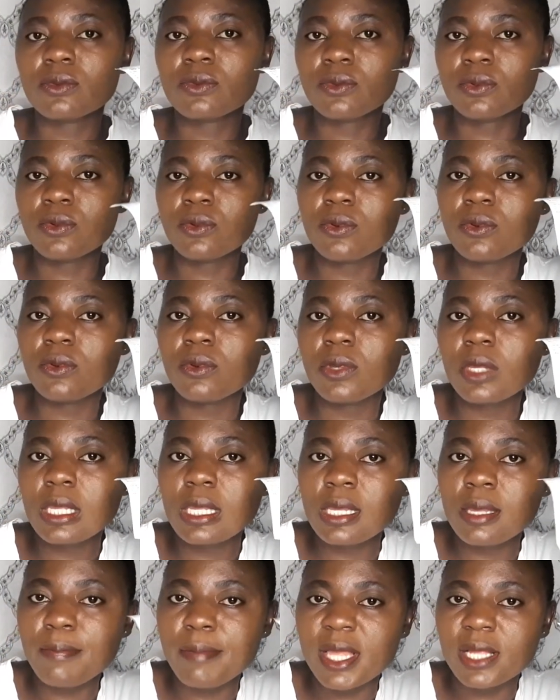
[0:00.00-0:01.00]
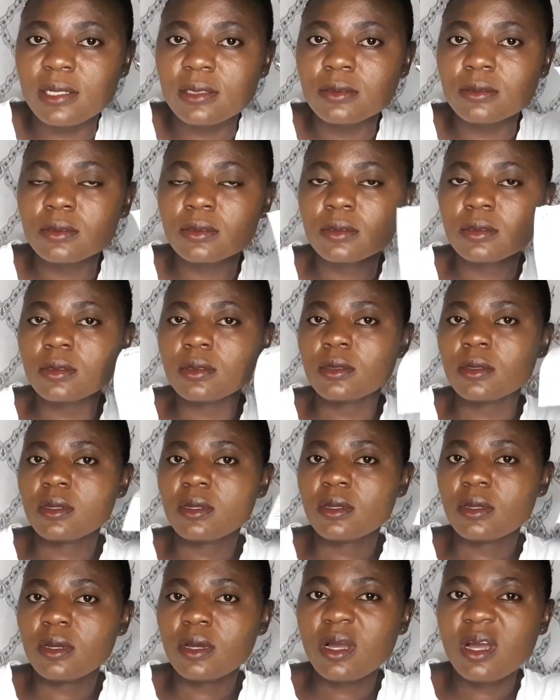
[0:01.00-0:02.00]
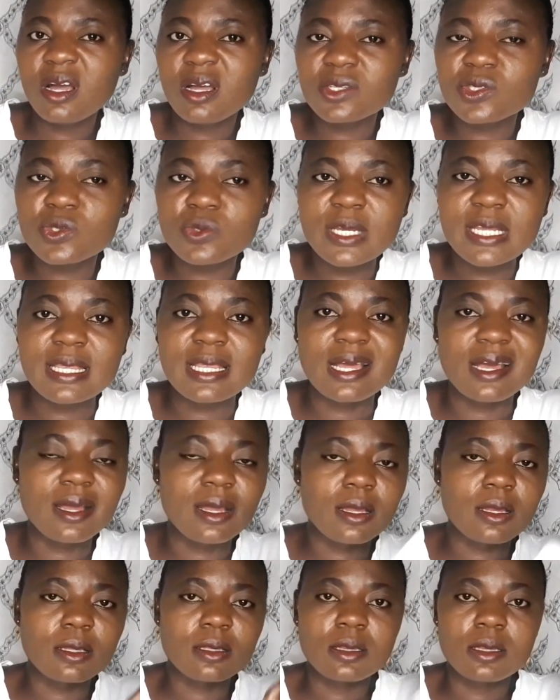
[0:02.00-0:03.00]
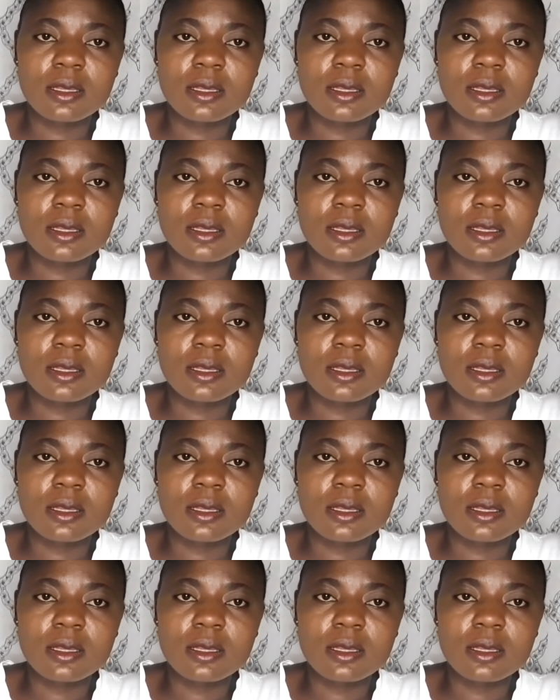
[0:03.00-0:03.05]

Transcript: through email or Twitter.